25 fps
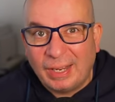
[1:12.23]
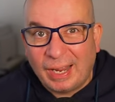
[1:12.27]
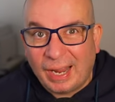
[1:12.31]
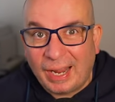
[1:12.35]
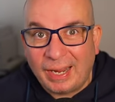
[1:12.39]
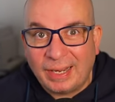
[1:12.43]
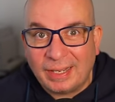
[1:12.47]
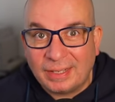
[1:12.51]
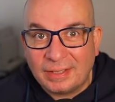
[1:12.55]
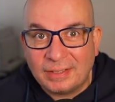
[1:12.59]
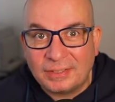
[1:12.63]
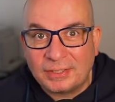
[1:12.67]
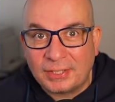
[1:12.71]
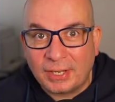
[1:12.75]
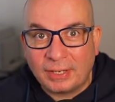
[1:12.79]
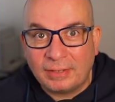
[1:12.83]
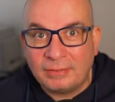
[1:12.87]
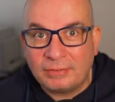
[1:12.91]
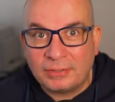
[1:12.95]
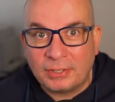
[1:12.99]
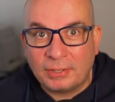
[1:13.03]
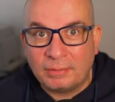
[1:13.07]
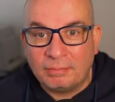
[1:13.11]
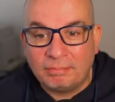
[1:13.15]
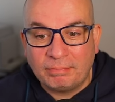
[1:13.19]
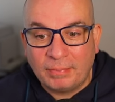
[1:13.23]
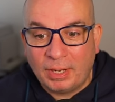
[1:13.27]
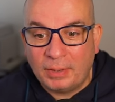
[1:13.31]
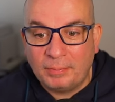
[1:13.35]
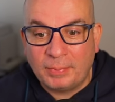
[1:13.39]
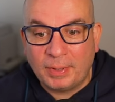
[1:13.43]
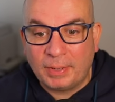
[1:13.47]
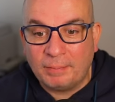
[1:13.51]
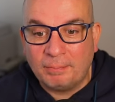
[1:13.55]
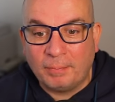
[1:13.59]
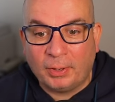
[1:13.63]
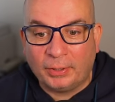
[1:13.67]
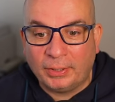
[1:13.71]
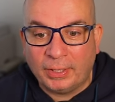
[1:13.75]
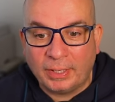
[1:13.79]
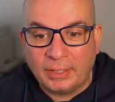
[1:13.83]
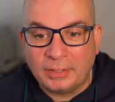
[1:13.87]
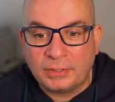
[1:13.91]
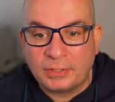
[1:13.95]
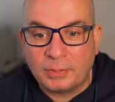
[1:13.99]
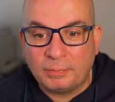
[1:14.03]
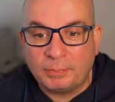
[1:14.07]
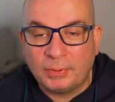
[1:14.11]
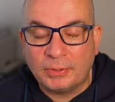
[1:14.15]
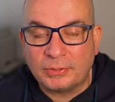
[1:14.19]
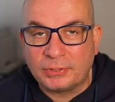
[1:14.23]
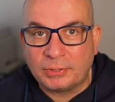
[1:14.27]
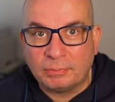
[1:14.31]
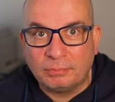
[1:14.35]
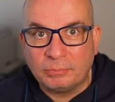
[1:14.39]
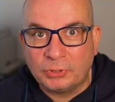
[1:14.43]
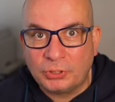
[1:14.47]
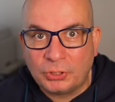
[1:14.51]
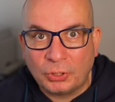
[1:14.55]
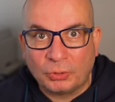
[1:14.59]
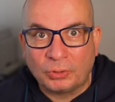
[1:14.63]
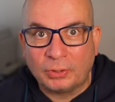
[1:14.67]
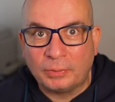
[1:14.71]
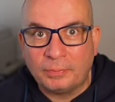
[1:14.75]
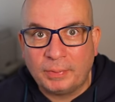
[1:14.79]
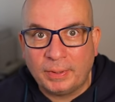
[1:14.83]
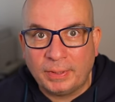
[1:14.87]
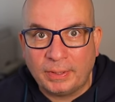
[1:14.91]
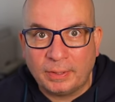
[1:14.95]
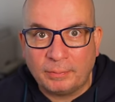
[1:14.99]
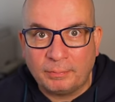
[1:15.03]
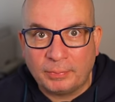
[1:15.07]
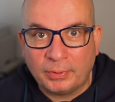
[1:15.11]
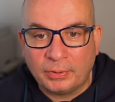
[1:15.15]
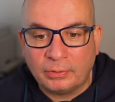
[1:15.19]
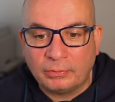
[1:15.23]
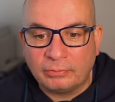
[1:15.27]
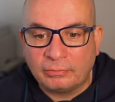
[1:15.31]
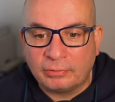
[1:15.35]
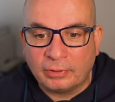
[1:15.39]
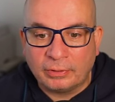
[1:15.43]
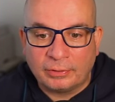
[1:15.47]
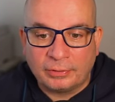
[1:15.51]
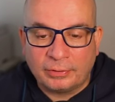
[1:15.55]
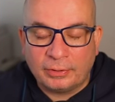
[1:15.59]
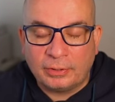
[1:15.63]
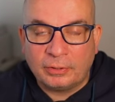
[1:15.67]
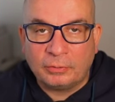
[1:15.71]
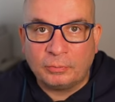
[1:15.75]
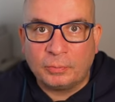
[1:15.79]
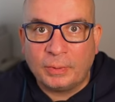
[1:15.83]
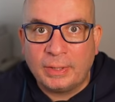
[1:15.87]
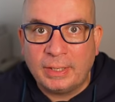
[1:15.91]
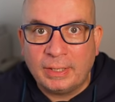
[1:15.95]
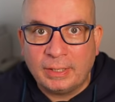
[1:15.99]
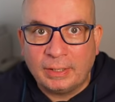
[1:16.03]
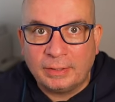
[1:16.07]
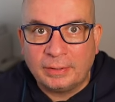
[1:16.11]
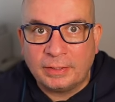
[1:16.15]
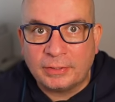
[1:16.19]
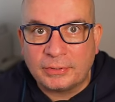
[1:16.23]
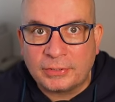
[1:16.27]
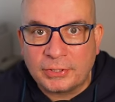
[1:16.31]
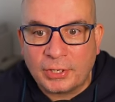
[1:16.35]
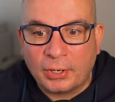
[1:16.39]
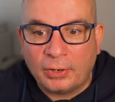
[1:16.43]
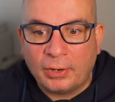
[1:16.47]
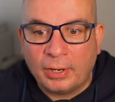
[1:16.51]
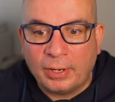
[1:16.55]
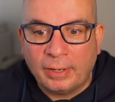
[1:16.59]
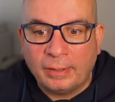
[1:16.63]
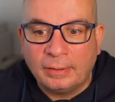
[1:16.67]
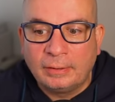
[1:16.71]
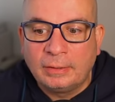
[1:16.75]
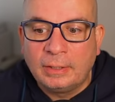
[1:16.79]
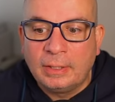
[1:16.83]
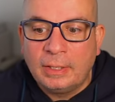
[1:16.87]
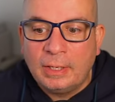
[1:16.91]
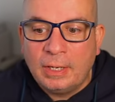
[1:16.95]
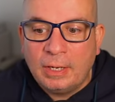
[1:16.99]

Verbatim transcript: A, it saves them a bit of money to put some jollop in the boot rather than a wheel and a tyre.